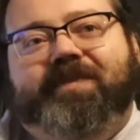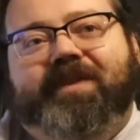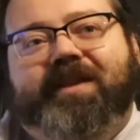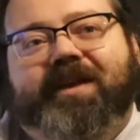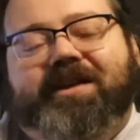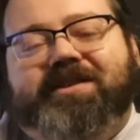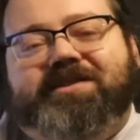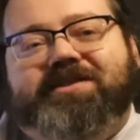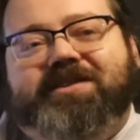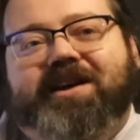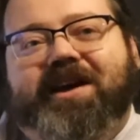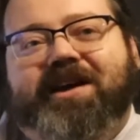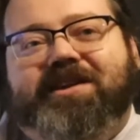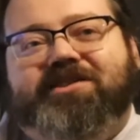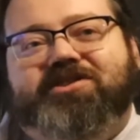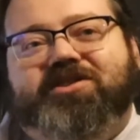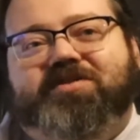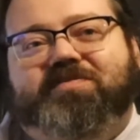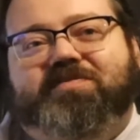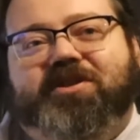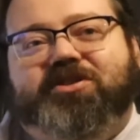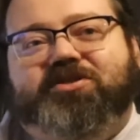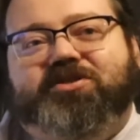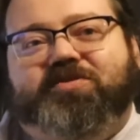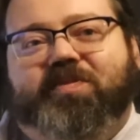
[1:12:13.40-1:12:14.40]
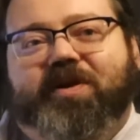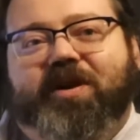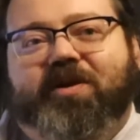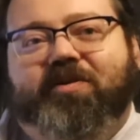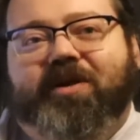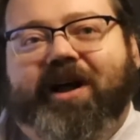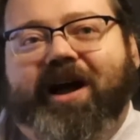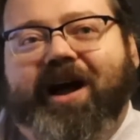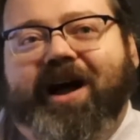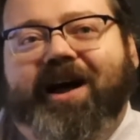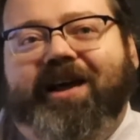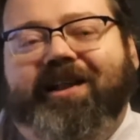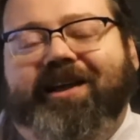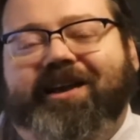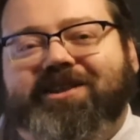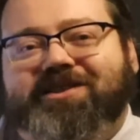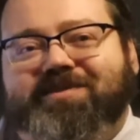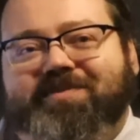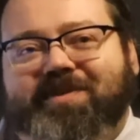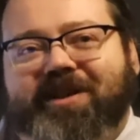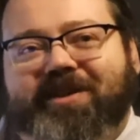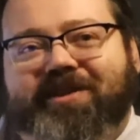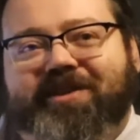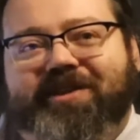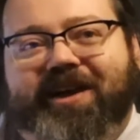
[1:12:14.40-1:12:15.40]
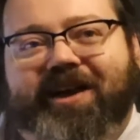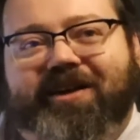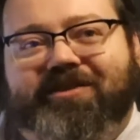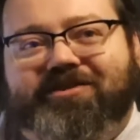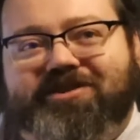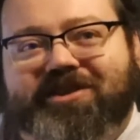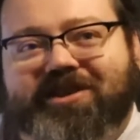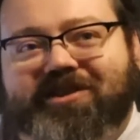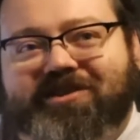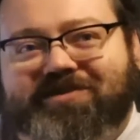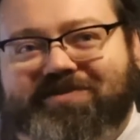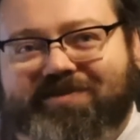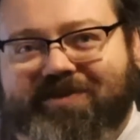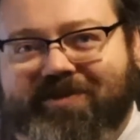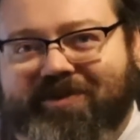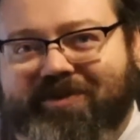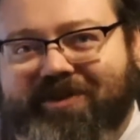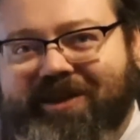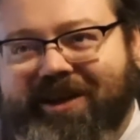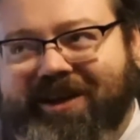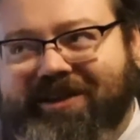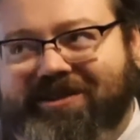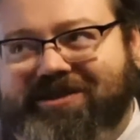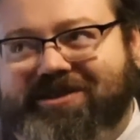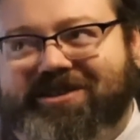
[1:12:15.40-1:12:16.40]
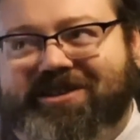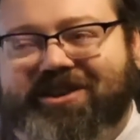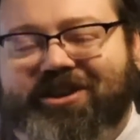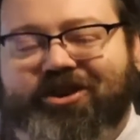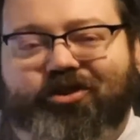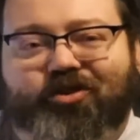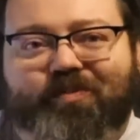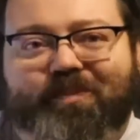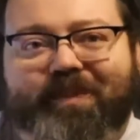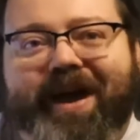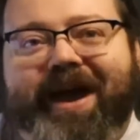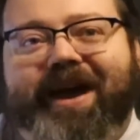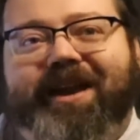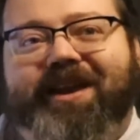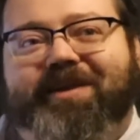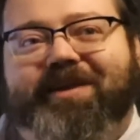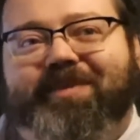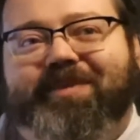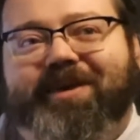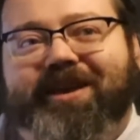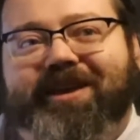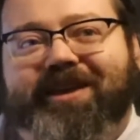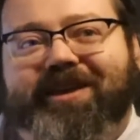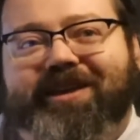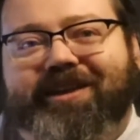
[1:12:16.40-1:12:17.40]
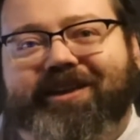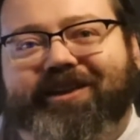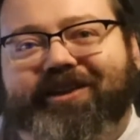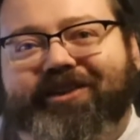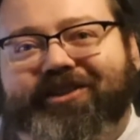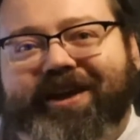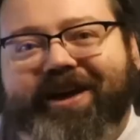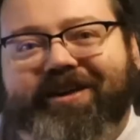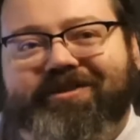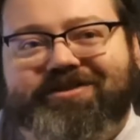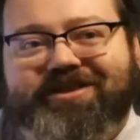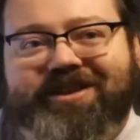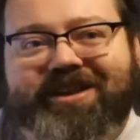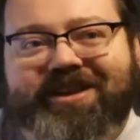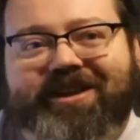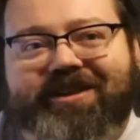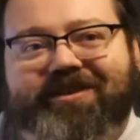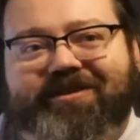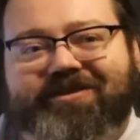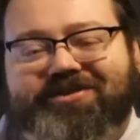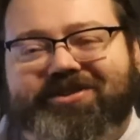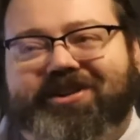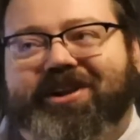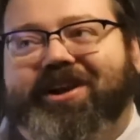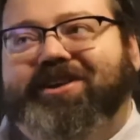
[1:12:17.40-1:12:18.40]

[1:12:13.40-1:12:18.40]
it's not so much where would I like to be in 1,000 years, but where would I like to see humanity be in 1,000 years.